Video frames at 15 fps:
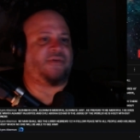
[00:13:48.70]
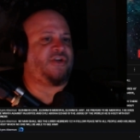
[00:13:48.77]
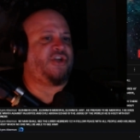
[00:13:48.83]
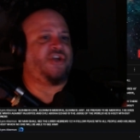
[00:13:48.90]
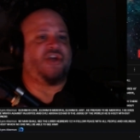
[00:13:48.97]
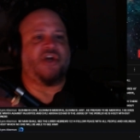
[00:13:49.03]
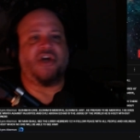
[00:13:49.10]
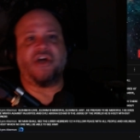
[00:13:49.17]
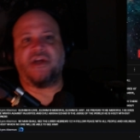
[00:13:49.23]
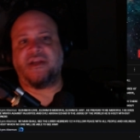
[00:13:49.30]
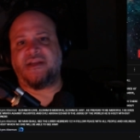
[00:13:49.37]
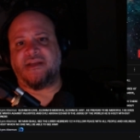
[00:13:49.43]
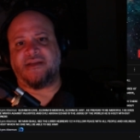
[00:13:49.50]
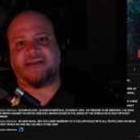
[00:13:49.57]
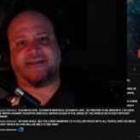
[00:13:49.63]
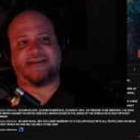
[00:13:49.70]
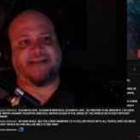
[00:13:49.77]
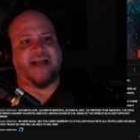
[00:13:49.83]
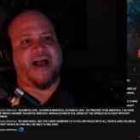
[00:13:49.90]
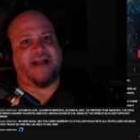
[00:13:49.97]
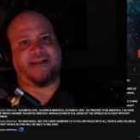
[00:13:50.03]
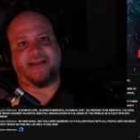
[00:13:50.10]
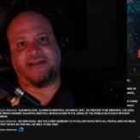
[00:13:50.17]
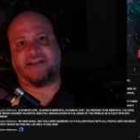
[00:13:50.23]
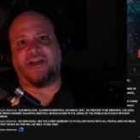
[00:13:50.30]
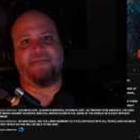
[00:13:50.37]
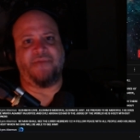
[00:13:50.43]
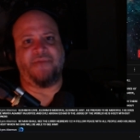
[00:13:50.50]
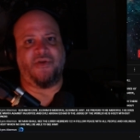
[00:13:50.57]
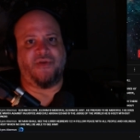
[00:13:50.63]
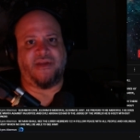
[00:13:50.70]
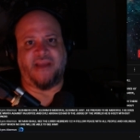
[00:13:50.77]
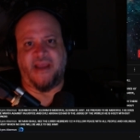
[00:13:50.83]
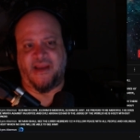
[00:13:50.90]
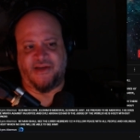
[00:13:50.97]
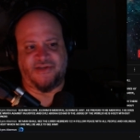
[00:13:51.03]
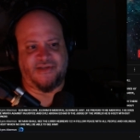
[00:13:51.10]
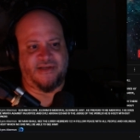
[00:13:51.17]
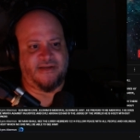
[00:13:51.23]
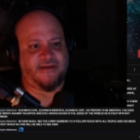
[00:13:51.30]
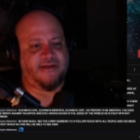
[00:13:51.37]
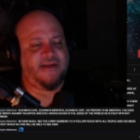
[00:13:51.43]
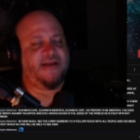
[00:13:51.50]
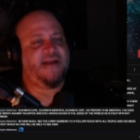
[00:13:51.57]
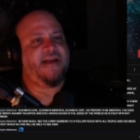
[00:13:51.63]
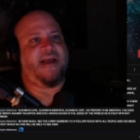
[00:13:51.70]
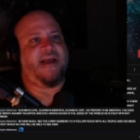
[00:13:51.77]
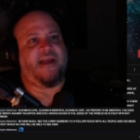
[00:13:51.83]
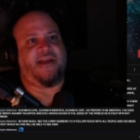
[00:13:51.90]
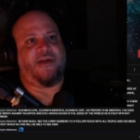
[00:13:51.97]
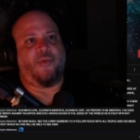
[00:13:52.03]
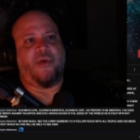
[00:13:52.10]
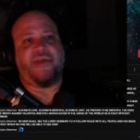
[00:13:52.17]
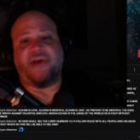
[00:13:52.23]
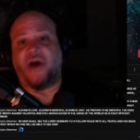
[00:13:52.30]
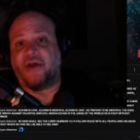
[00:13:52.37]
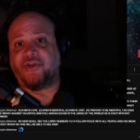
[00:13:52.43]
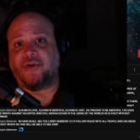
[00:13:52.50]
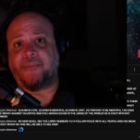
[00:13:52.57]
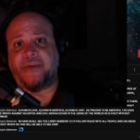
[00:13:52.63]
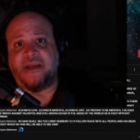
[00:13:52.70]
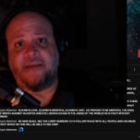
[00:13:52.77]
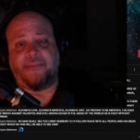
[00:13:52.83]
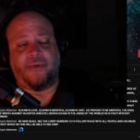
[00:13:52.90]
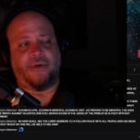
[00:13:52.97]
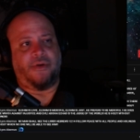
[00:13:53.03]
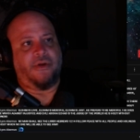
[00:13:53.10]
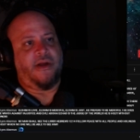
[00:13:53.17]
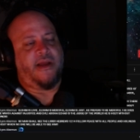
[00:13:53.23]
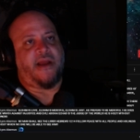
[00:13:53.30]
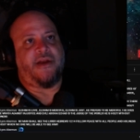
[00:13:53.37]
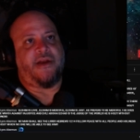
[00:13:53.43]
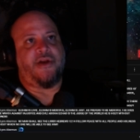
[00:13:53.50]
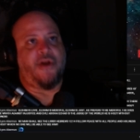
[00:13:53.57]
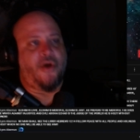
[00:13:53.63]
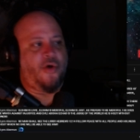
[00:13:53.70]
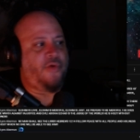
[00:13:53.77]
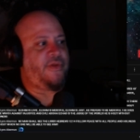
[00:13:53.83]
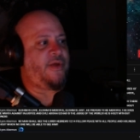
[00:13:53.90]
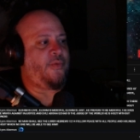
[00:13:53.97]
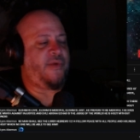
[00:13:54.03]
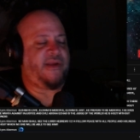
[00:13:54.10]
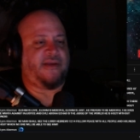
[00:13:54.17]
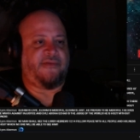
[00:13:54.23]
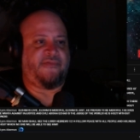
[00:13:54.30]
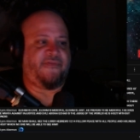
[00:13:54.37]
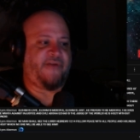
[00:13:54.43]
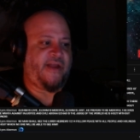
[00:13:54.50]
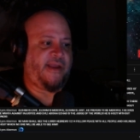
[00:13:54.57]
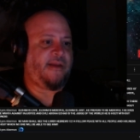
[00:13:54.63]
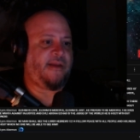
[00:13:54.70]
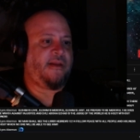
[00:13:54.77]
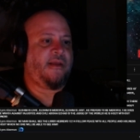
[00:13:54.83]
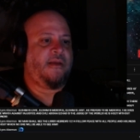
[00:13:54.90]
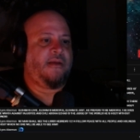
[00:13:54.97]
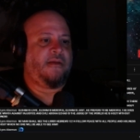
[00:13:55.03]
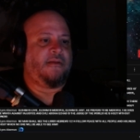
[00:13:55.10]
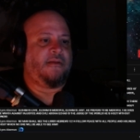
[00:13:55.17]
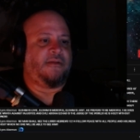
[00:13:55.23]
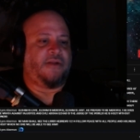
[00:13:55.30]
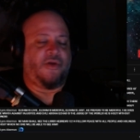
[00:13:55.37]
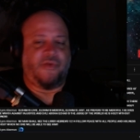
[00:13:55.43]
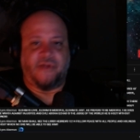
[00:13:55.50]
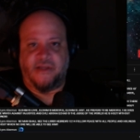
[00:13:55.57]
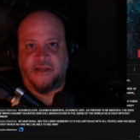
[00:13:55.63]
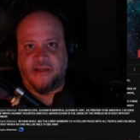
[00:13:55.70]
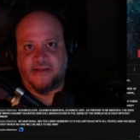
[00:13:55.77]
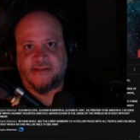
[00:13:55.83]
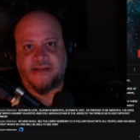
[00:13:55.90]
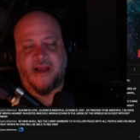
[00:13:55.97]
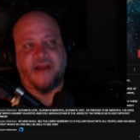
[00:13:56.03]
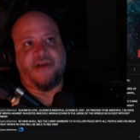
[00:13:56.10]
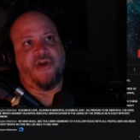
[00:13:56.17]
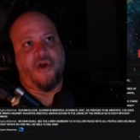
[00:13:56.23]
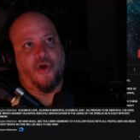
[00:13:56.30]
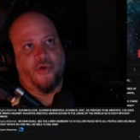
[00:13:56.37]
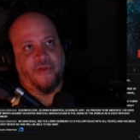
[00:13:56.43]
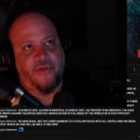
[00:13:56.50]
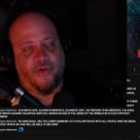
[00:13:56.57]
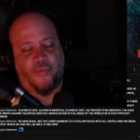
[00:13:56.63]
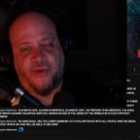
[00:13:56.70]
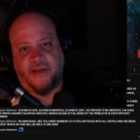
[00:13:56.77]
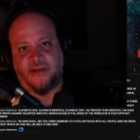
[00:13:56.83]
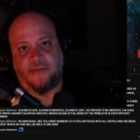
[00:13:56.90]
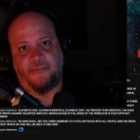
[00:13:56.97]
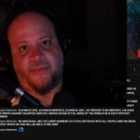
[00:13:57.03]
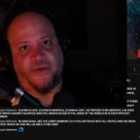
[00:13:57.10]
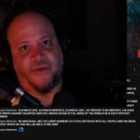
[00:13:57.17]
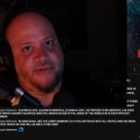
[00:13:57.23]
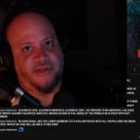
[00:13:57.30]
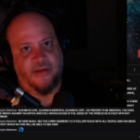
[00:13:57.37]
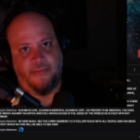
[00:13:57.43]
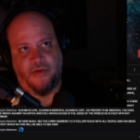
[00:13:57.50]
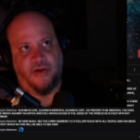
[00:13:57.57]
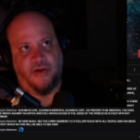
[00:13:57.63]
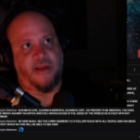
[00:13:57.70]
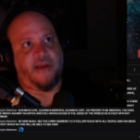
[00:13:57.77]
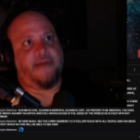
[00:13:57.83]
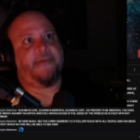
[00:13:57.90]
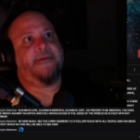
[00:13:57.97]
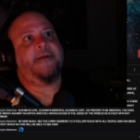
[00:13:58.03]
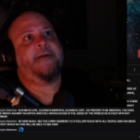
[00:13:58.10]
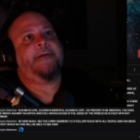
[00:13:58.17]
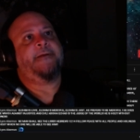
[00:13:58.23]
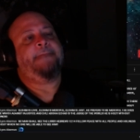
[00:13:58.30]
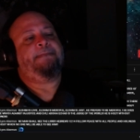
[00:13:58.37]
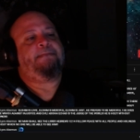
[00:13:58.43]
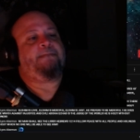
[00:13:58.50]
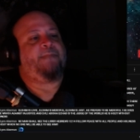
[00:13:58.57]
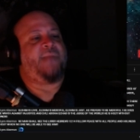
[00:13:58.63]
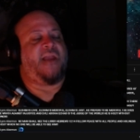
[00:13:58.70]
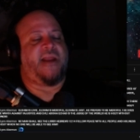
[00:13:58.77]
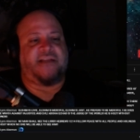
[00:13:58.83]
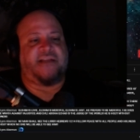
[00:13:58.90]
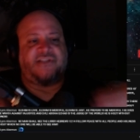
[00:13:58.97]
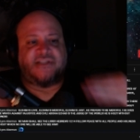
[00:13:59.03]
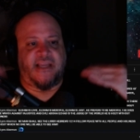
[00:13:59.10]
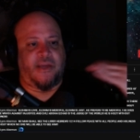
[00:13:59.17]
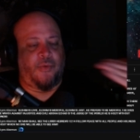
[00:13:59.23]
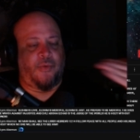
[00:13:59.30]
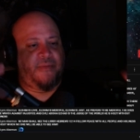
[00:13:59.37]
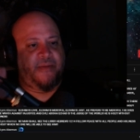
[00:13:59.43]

good, solid communication with other people. And I know that we can fight loneliness. I know that we can build community. And I just think it would be